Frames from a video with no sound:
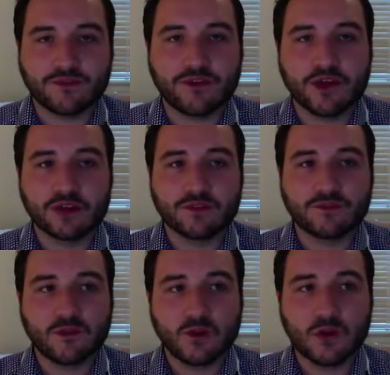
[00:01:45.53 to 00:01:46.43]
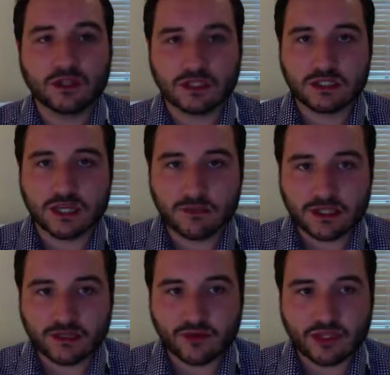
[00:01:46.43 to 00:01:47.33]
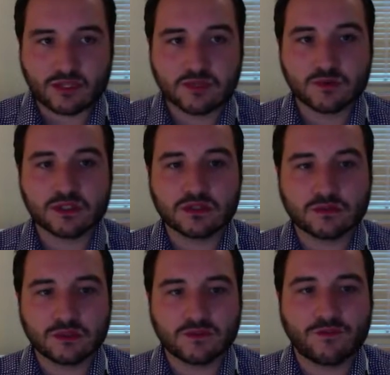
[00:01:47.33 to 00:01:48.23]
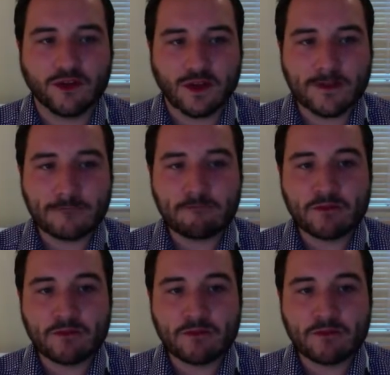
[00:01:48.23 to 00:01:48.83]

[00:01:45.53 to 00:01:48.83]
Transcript: deferred for sustainability reasons was was fair,